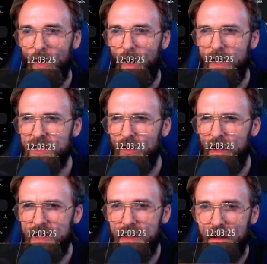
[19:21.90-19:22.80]
right, so
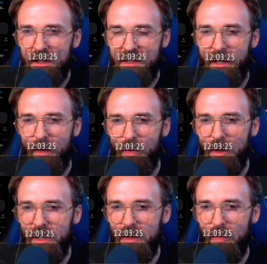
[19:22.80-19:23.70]
let it, because like we're
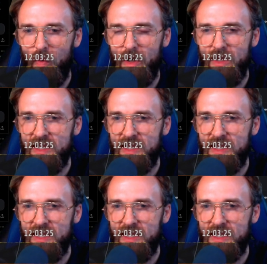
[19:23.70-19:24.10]
into the we're into